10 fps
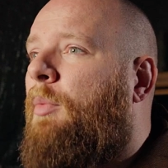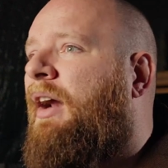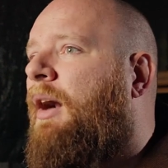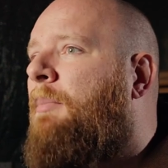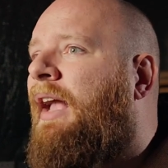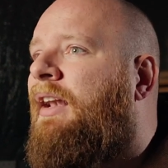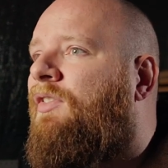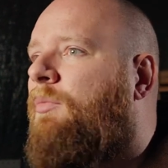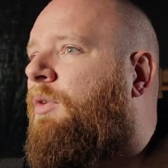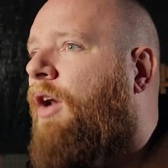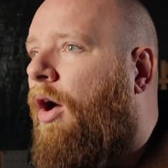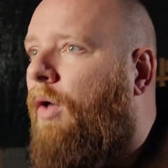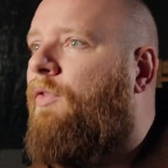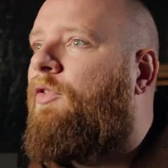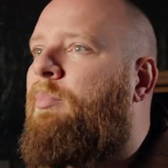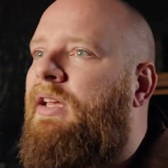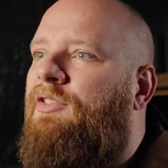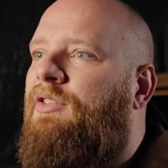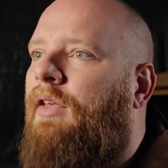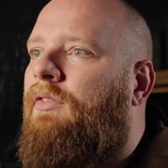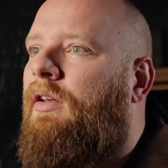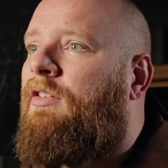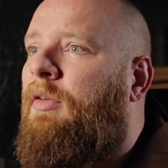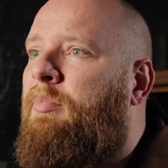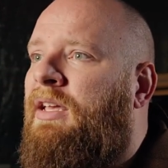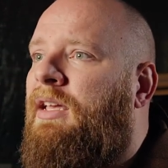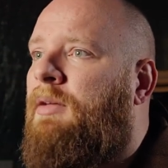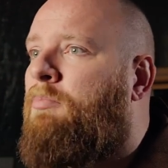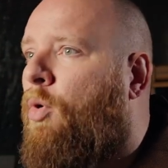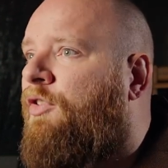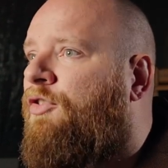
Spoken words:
repair mechanism could also be adjusted to be more